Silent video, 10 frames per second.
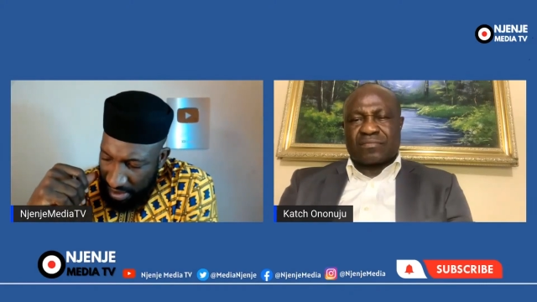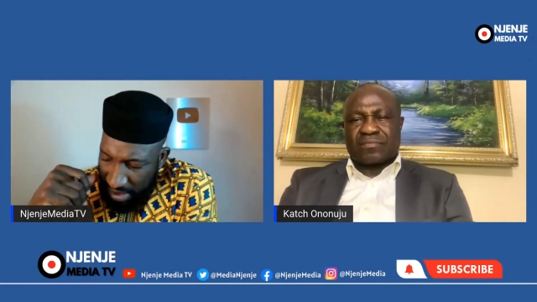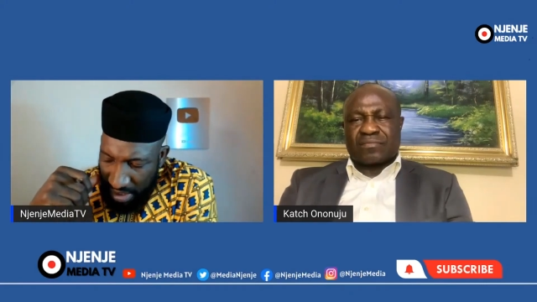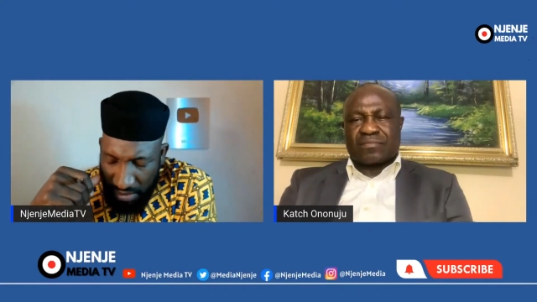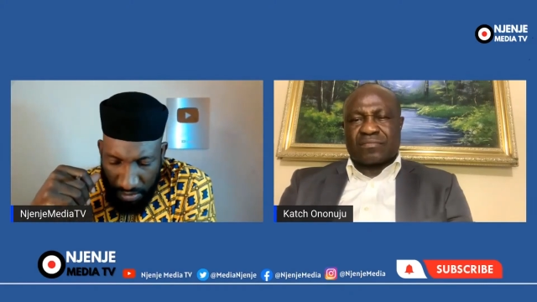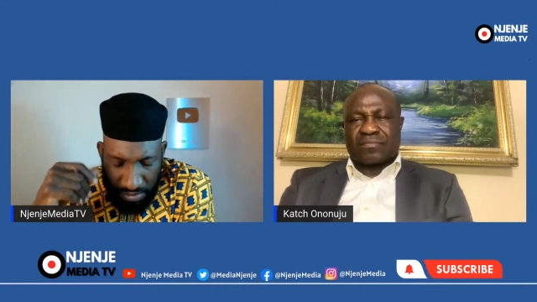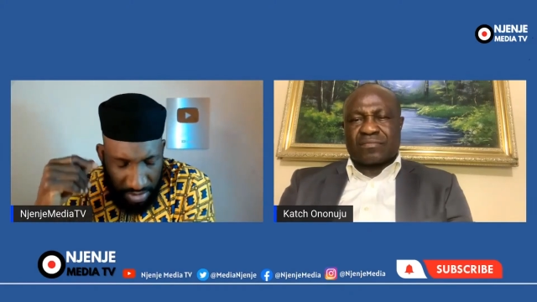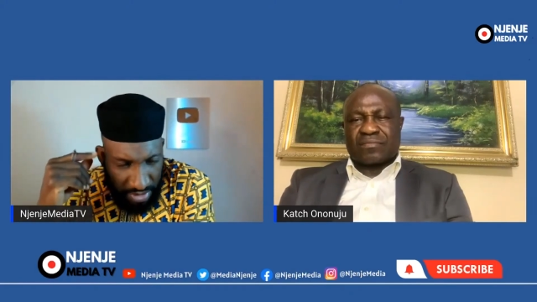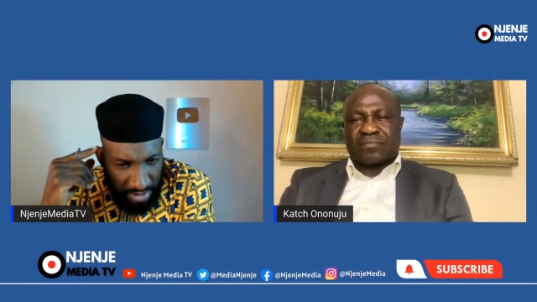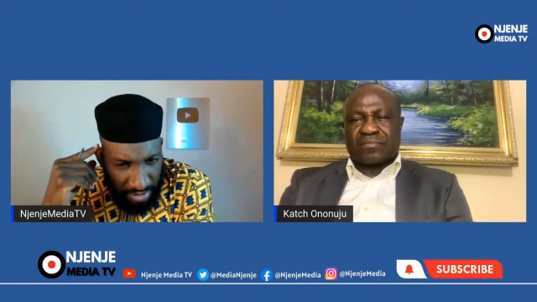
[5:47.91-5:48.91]
Speaker 1: Now,
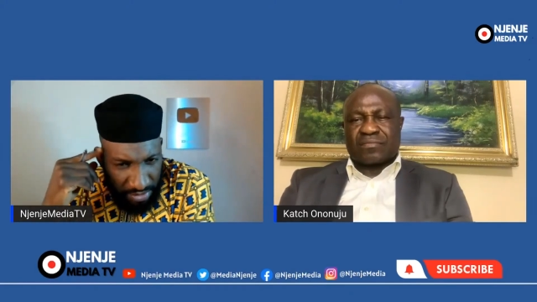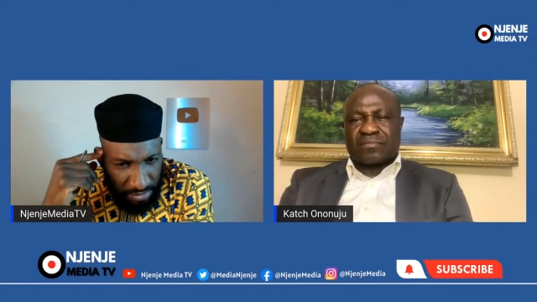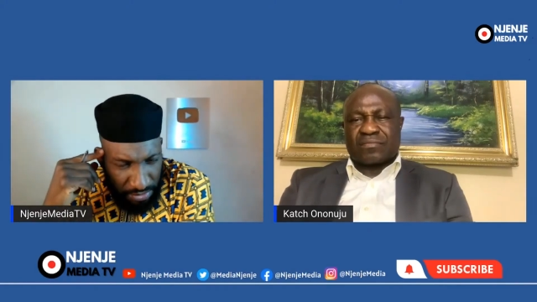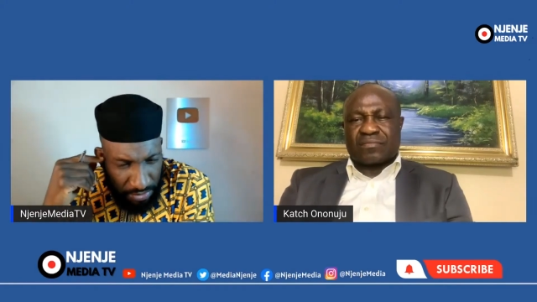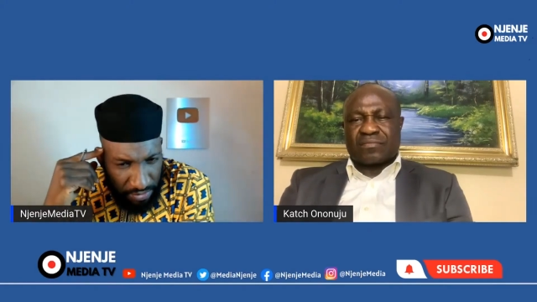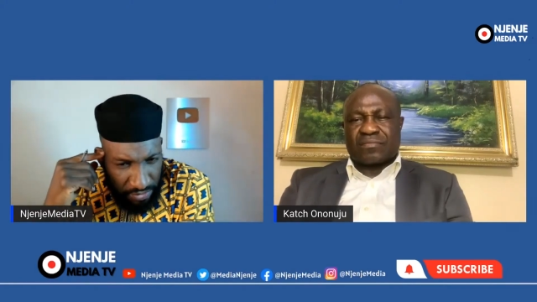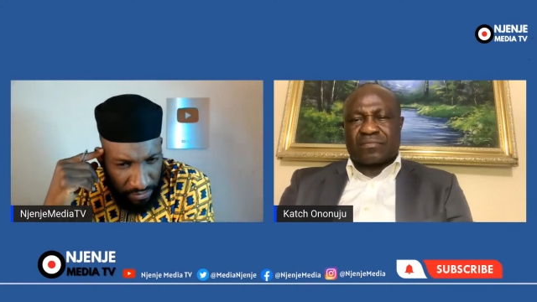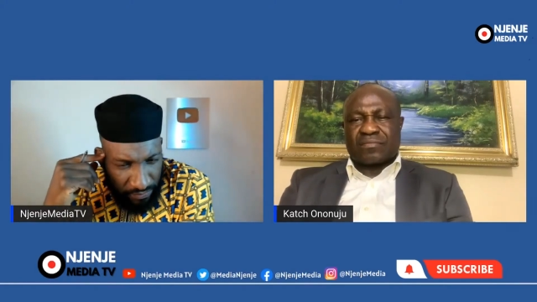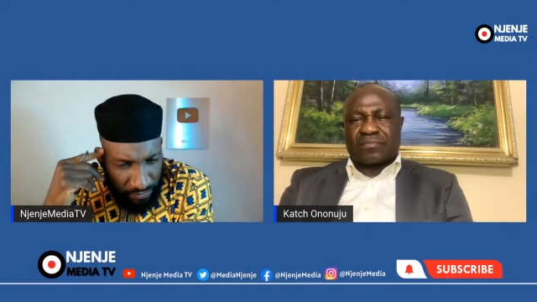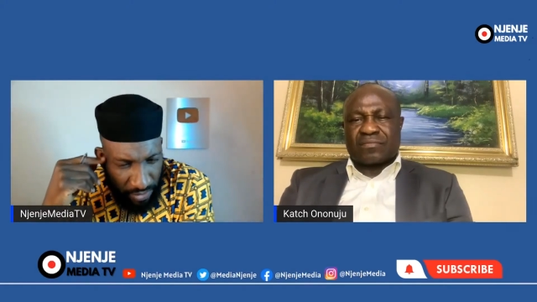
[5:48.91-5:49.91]
you
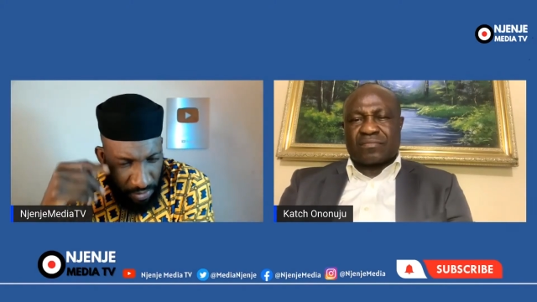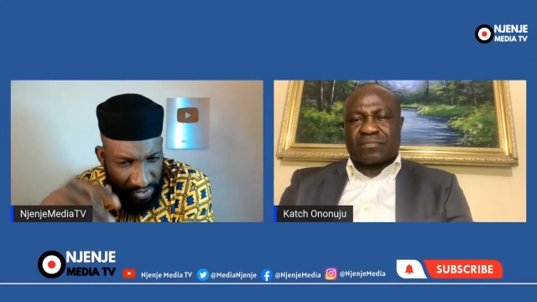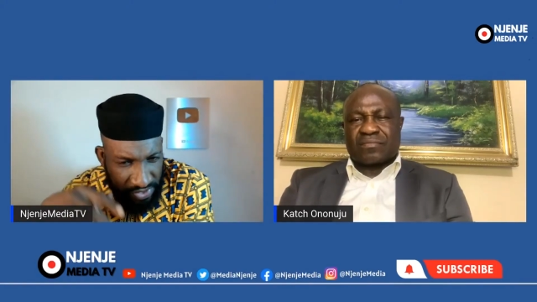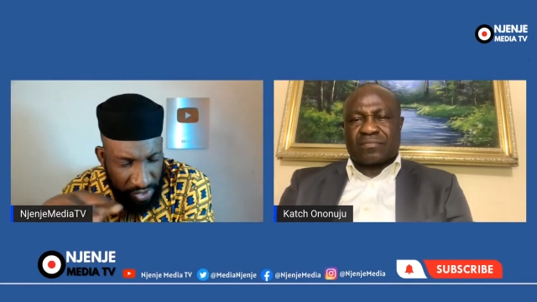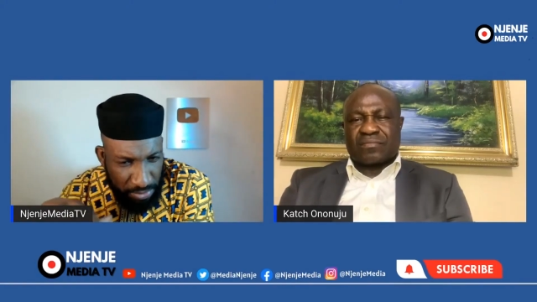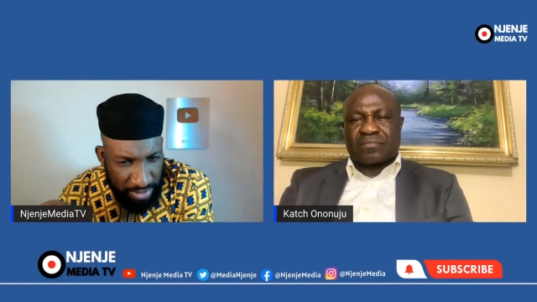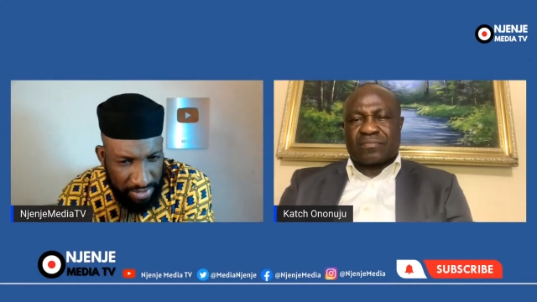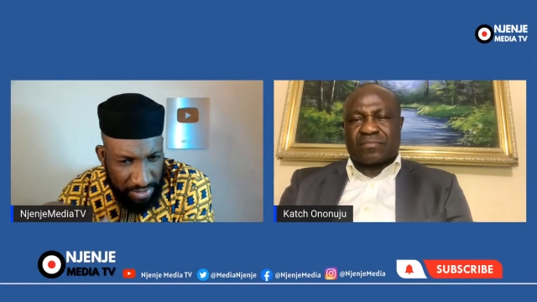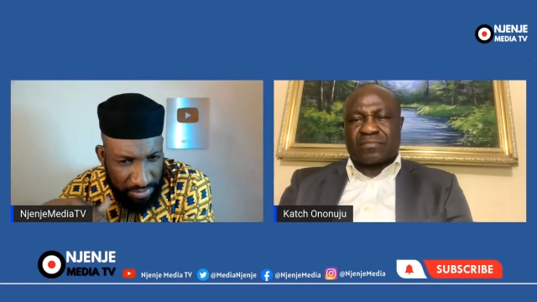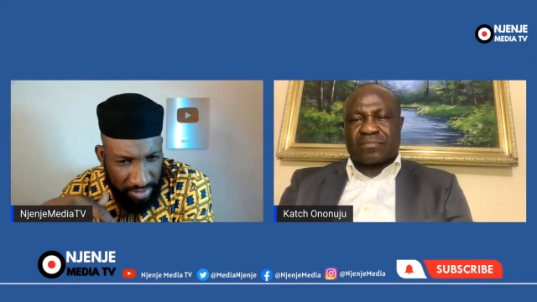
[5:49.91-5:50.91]
there was a
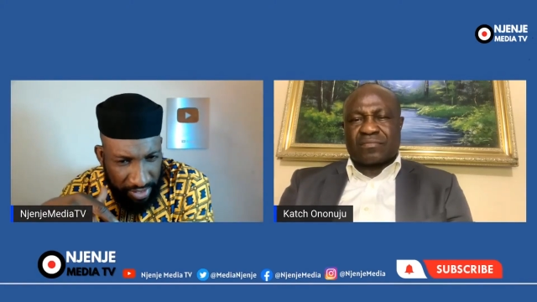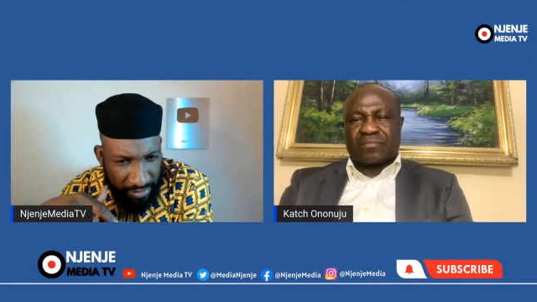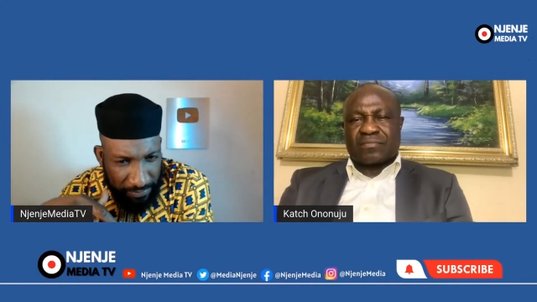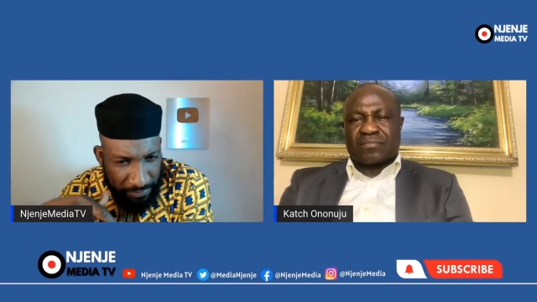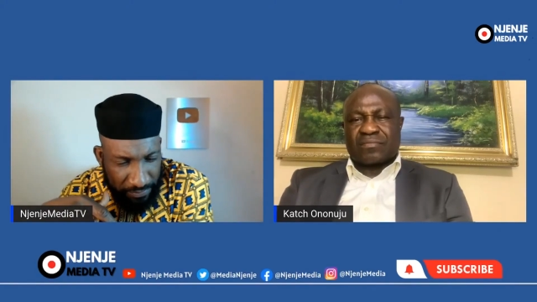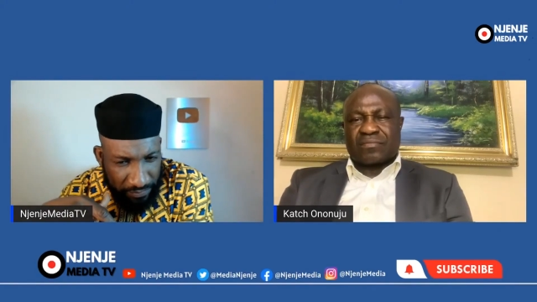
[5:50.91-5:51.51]
tweet today